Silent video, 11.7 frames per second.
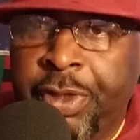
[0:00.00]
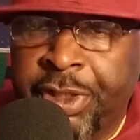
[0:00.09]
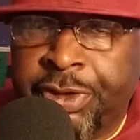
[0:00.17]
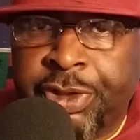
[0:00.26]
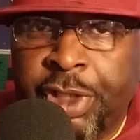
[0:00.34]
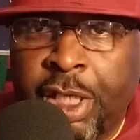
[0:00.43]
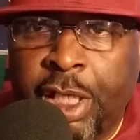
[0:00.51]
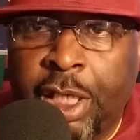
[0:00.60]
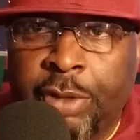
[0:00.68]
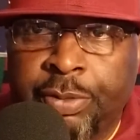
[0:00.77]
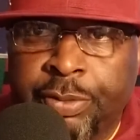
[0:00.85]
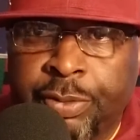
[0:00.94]
this
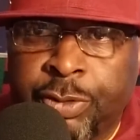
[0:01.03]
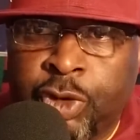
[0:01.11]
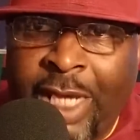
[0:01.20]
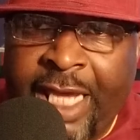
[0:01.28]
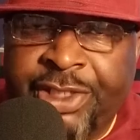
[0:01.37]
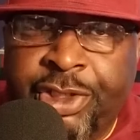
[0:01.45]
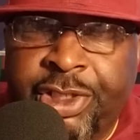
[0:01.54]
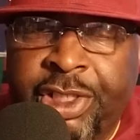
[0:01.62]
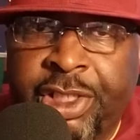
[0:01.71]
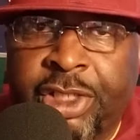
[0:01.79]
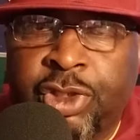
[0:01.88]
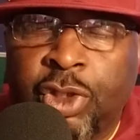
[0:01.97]
tragedy
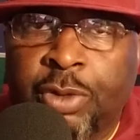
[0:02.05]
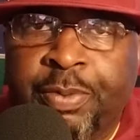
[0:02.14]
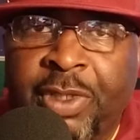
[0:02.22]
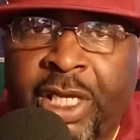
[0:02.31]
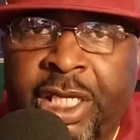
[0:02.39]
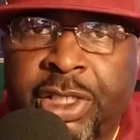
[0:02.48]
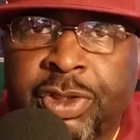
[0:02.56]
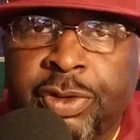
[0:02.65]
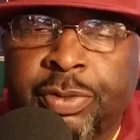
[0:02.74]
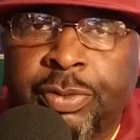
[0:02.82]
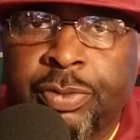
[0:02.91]
that took place